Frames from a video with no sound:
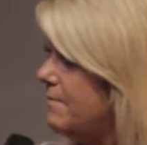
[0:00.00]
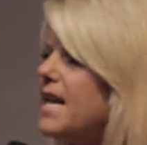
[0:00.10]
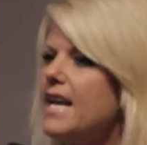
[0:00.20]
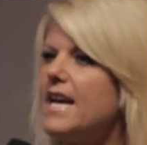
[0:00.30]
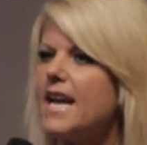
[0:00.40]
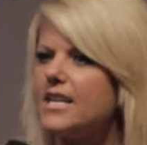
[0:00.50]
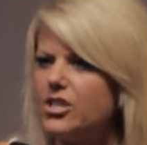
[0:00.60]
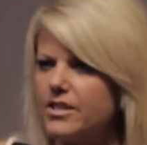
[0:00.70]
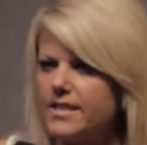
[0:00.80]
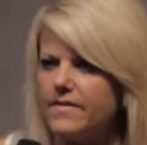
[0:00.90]
being on
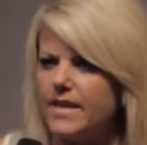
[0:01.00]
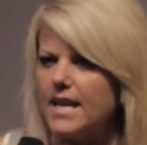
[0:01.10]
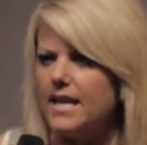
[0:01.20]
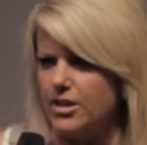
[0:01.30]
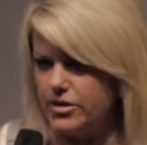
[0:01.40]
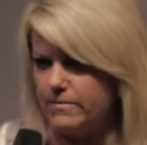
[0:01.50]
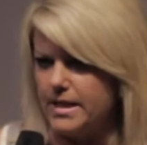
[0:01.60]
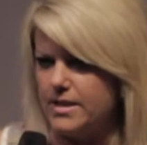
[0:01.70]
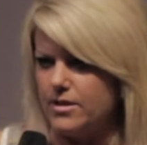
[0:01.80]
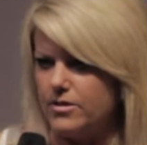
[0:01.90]
national TV in your
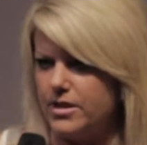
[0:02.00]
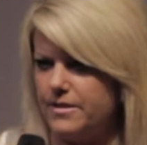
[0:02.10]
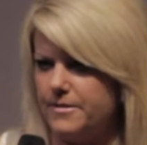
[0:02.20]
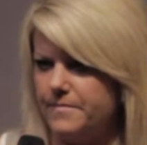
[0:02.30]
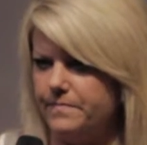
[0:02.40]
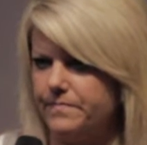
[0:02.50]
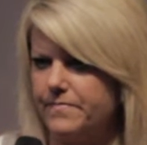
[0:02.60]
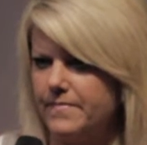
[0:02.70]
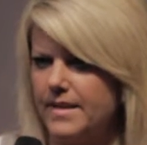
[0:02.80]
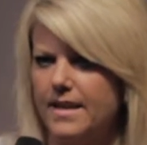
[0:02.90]
swimming suit.
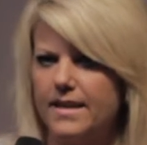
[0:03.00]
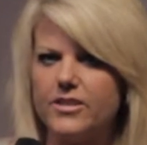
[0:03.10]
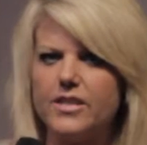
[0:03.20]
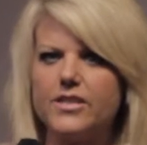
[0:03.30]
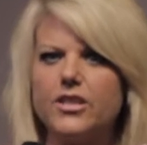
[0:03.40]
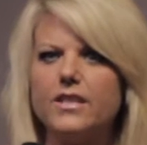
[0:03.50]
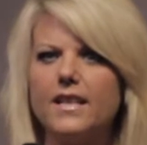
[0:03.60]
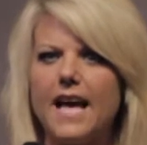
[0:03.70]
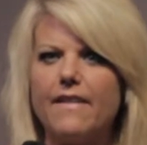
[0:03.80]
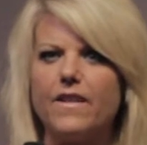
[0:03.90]
There's a
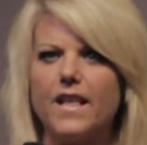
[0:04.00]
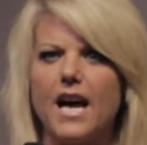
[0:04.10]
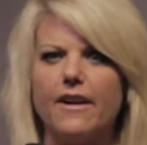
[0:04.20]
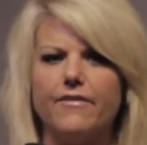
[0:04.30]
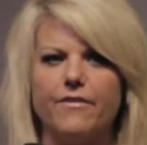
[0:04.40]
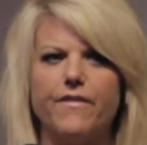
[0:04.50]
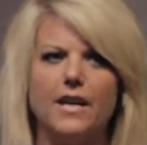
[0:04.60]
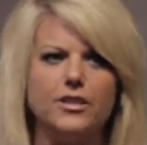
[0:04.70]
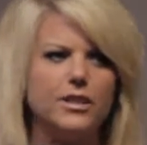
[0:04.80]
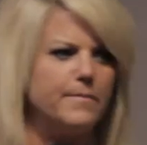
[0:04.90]
certain level of
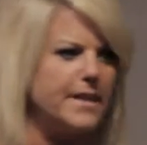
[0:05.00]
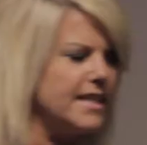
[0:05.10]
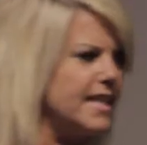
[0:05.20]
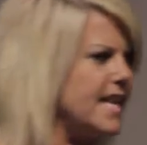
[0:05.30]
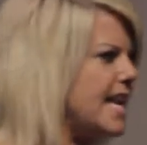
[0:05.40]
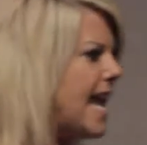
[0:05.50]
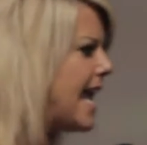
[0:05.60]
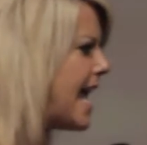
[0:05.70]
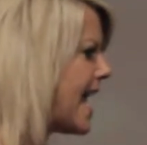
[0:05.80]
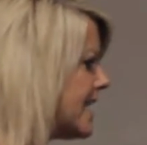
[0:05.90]
vulnerability
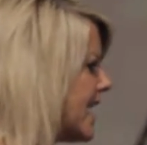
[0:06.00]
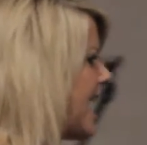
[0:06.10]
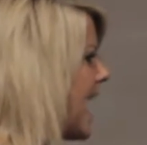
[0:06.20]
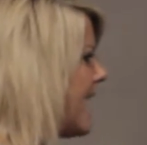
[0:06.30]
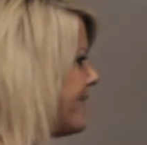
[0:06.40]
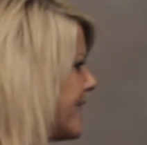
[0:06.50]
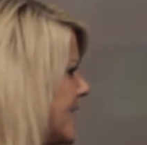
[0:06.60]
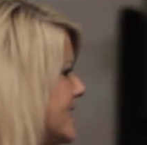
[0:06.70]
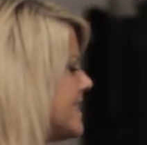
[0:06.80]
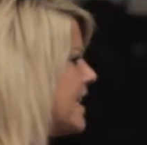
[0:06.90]
and
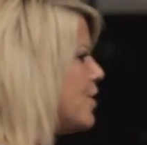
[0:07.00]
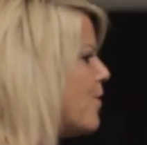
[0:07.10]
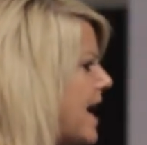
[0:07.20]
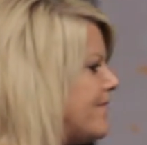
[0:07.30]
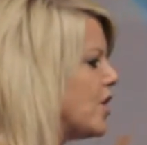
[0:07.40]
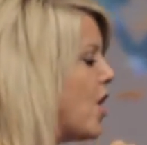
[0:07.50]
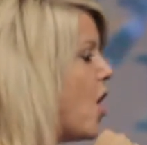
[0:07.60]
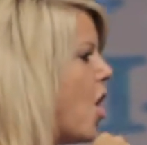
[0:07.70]
confidence that you have to